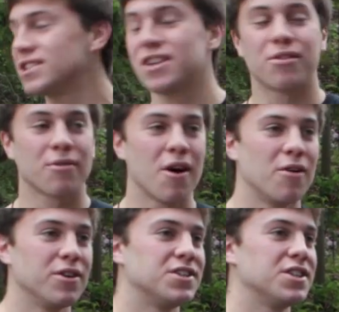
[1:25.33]
to throw
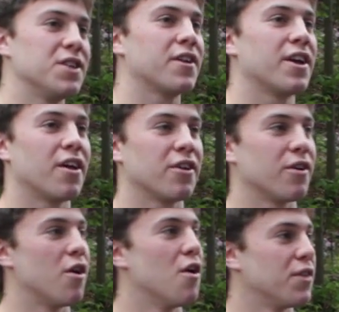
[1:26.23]
your significant other
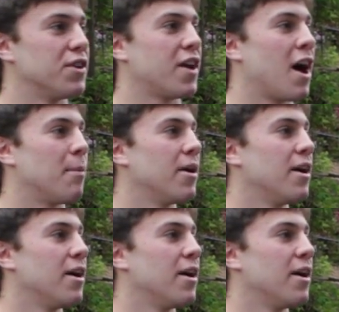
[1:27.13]
over the top.